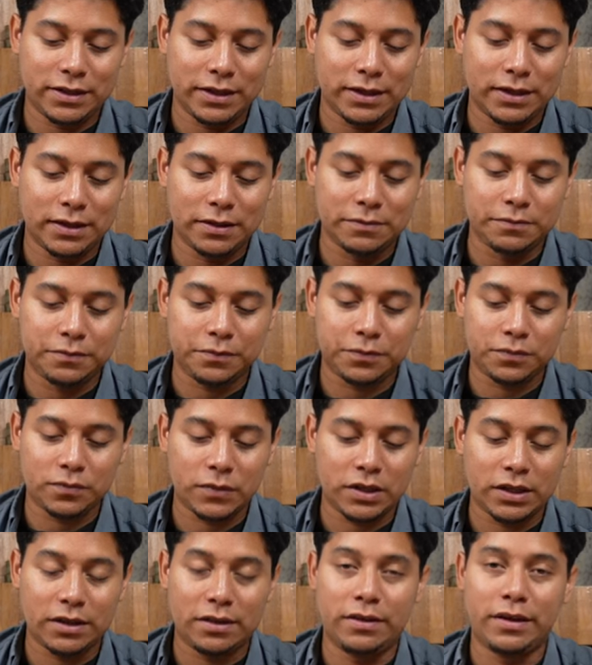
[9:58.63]
uh,
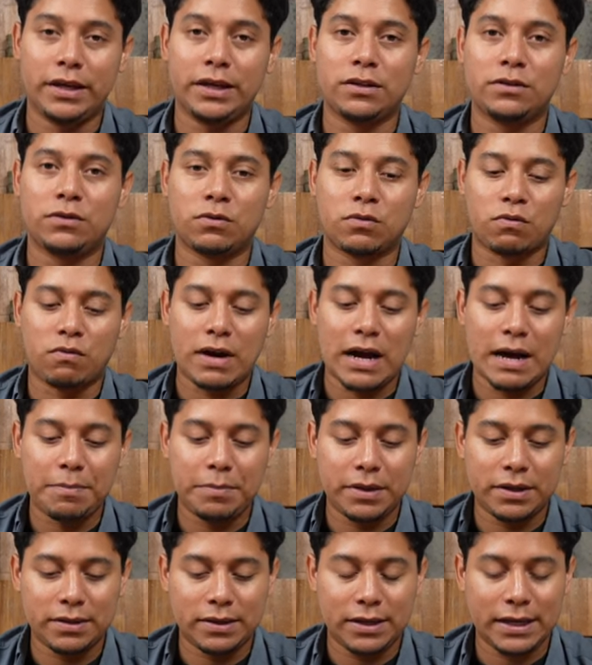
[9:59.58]
thing to
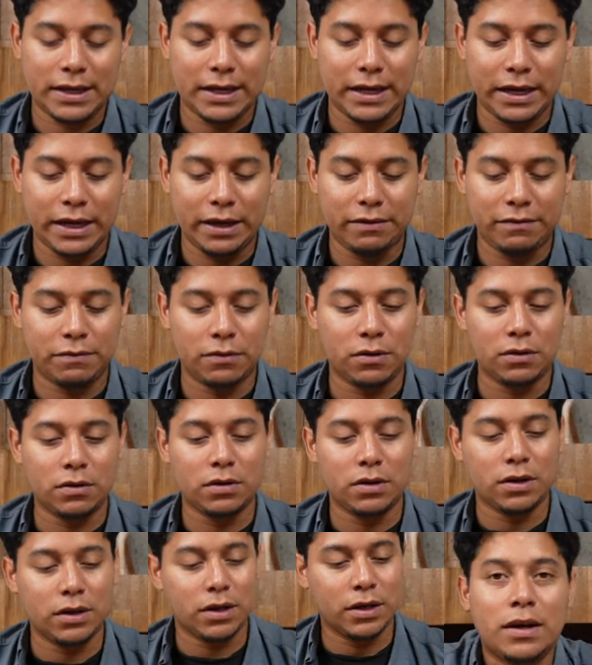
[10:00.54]
wrap the
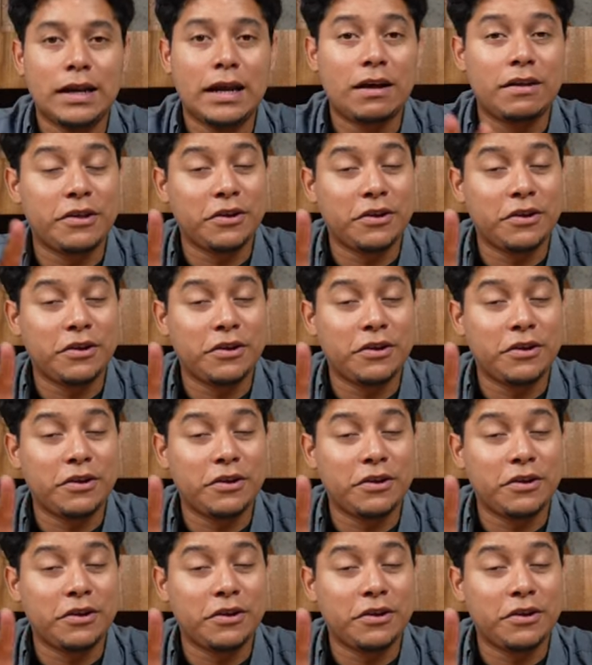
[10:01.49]
cable. Now,